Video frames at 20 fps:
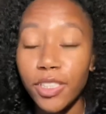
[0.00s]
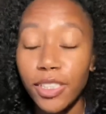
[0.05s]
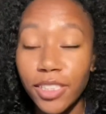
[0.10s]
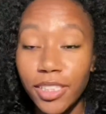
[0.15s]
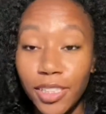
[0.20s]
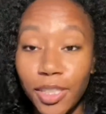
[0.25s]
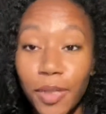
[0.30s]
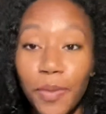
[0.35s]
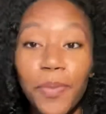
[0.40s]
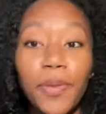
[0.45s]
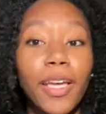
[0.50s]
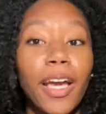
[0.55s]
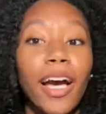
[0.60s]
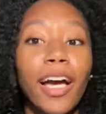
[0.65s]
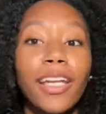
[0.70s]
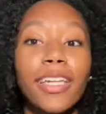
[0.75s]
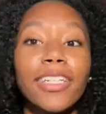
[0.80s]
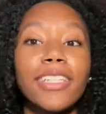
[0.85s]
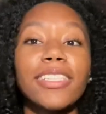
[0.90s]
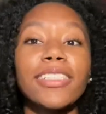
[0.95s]
to be
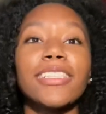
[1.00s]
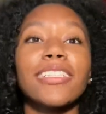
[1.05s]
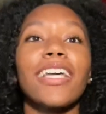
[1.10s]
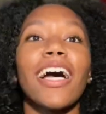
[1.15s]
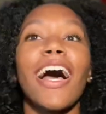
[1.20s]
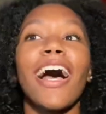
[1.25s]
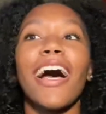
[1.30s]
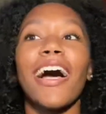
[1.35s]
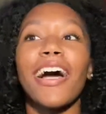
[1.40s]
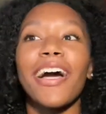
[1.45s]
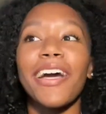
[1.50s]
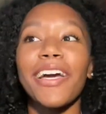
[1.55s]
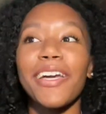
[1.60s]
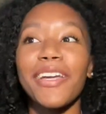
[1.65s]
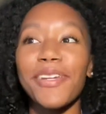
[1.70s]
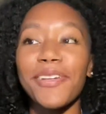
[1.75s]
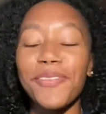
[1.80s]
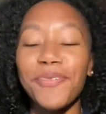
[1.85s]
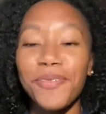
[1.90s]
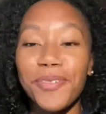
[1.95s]
honest,
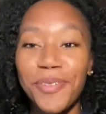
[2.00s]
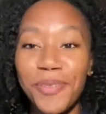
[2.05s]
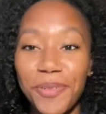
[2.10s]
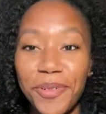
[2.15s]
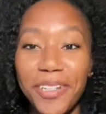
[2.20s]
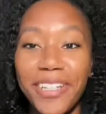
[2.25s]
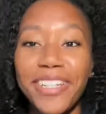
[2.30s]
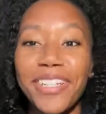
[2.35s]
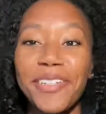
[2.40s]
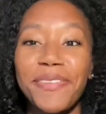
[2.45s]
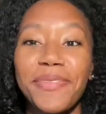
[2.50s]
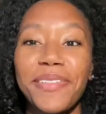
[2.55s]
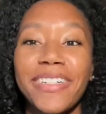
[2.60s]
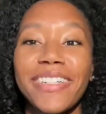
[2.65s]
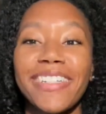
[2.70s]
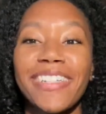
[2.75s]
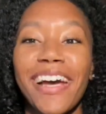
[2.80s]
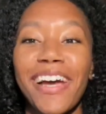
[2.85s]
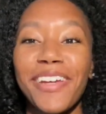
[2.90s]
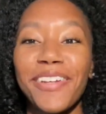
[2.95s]
I want to work here
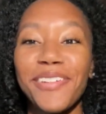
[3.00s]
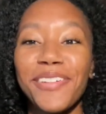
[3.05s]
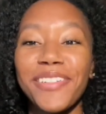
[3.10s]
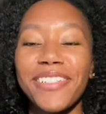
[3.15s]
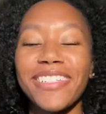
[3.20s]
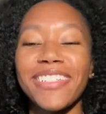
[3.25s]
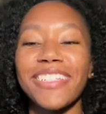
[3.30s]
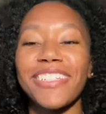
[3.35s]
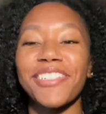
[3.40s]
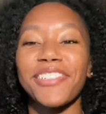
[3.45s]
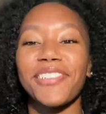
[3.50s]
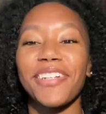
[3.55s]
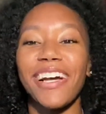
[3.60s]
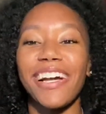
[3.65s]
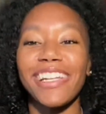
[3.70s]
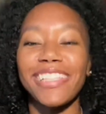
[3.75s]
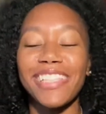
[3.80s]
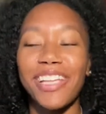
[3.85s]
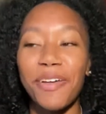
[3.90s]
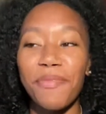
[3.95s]
because I noticed that you
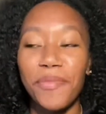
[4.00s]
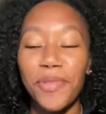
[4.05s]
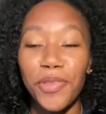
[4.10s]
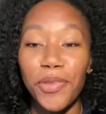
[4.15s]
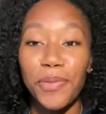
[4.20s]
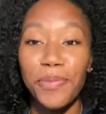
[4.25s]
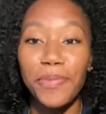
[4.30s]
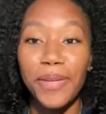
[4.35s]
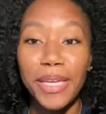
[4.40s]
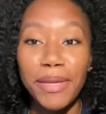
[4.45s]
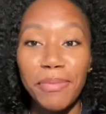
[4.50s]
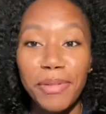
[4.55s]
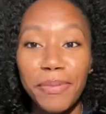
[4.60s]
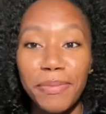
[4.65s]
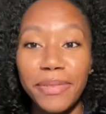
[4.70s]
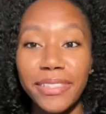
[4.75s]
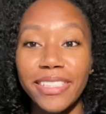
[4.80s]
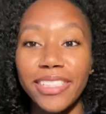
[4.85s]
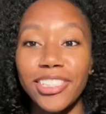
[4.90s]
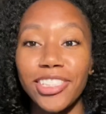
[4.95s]
guys have mother-baby
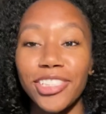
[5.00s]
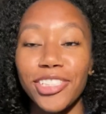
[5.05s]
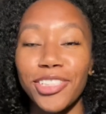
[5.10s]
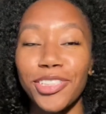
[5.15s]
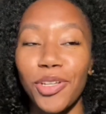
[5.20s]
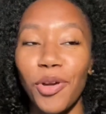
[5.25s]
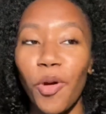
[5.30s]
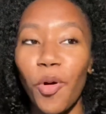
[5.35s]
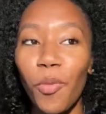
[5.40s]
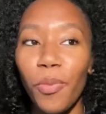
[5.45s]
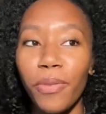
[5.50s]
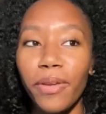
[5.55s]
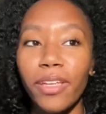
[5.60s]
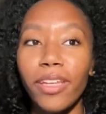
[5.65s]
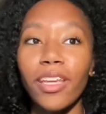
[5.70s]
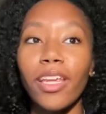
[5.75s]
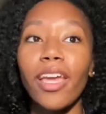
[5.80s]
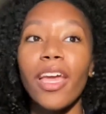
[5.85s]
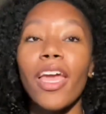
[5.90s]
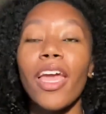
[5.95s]
positions
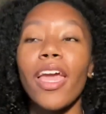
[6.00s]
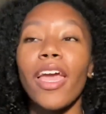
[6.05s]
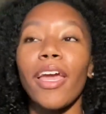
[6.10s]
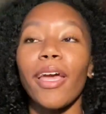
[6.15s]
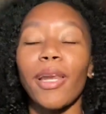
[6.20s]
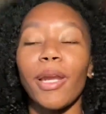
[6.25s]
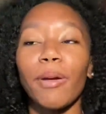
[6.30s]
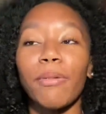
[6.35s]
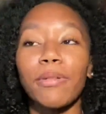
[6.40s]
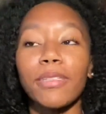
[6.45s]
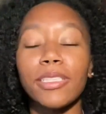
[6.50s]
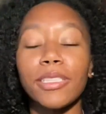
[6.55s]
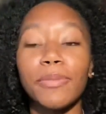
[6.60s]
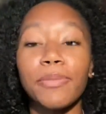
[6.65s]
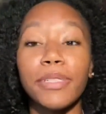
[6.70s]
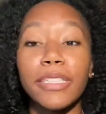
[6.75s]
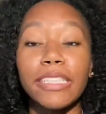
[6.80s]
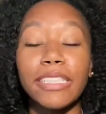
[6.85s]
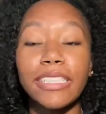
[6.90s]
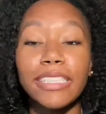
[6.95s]
open, and I wanted to
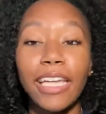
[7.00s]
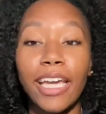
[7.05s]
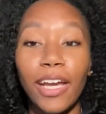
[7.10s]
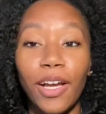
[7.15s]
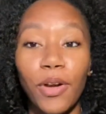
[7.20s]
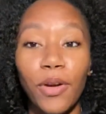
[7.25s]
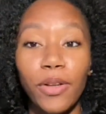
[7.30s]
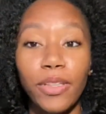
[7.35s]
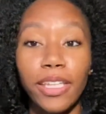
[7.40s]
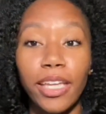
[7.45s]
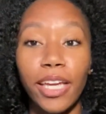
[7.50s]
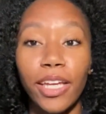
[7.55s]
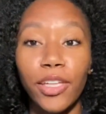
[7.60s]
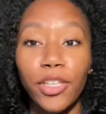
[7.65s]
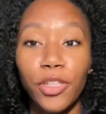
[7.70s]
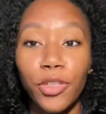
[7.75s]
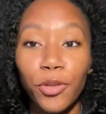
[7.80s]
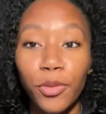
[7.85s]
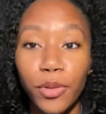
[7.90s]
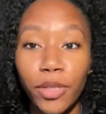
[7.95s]
be a tech on that
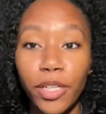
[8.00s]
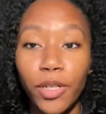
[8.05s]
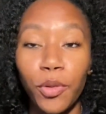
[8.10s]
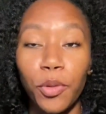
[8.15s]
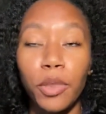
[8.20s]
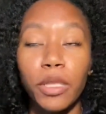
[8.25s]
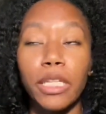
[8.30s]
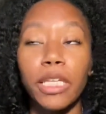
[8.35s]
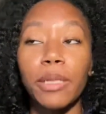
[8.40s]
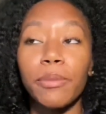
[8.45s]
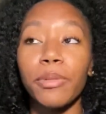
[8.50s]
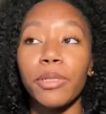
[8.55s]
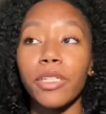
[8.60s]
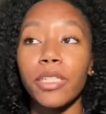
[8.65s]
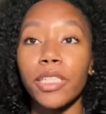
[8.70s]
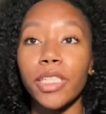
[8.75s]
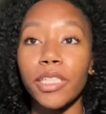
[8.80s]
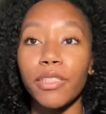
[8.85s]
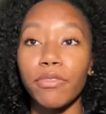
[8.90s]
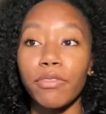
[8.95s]
unit or labor
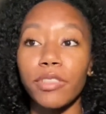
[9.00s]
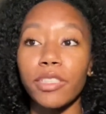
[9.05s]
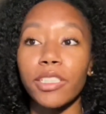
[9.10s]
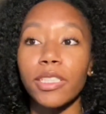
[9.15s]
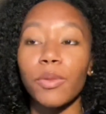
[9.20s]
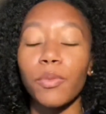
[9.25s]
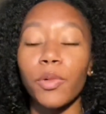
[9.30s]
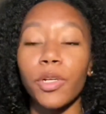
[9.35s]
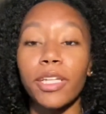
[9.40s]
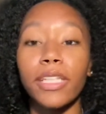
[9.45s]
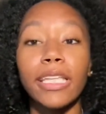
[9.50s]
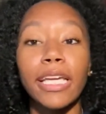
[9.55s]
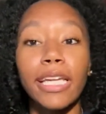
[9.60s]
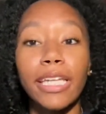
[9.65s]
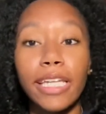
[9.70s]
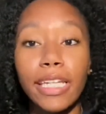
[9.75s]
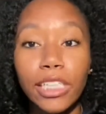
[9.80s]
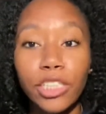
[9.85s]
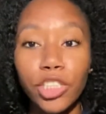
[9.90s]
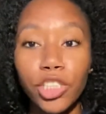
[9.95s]
delivery, somewhere in that
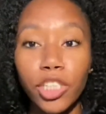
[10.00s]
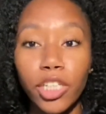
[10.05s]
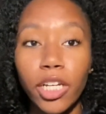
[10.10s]
nature.